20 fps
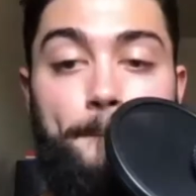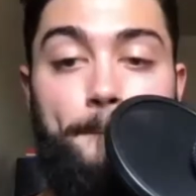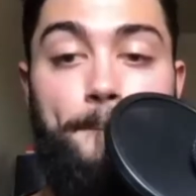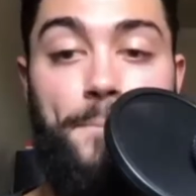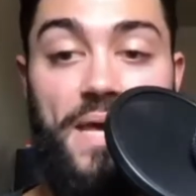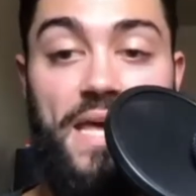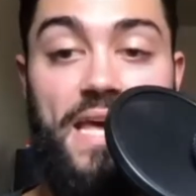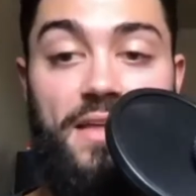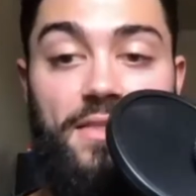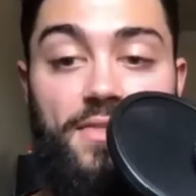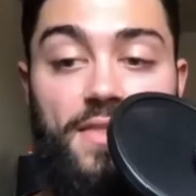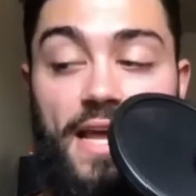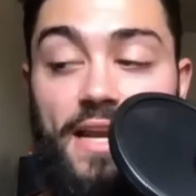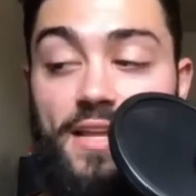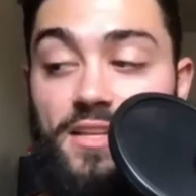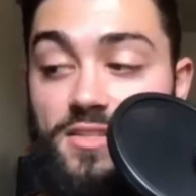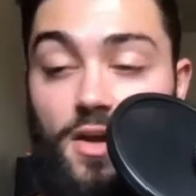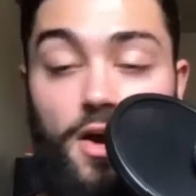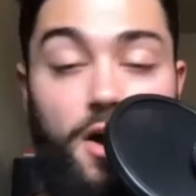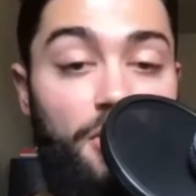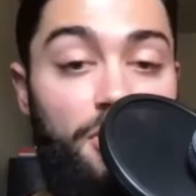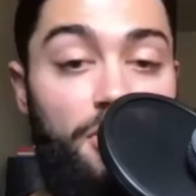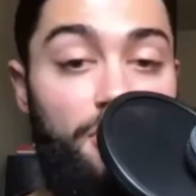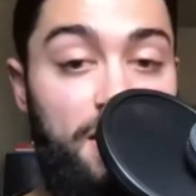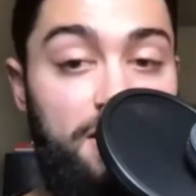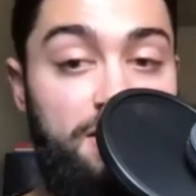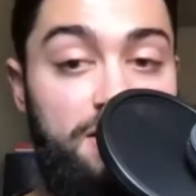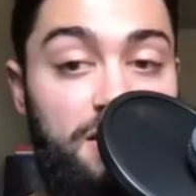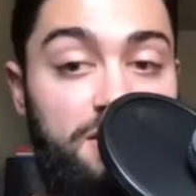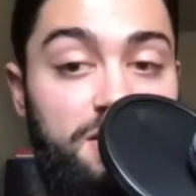bit that is
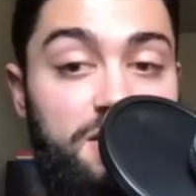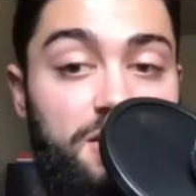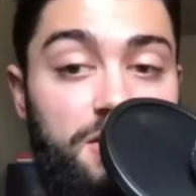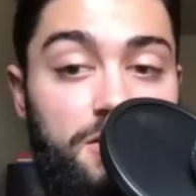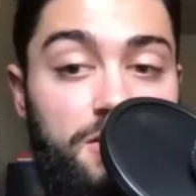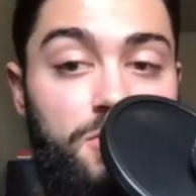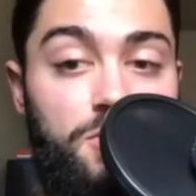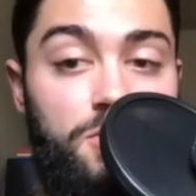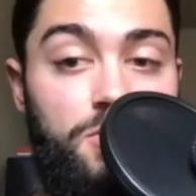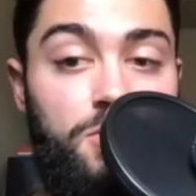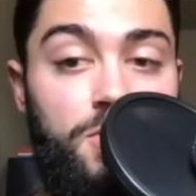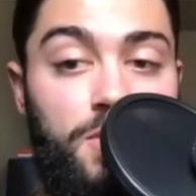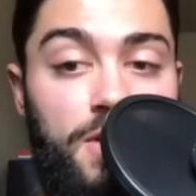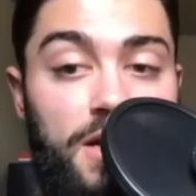authentic to you.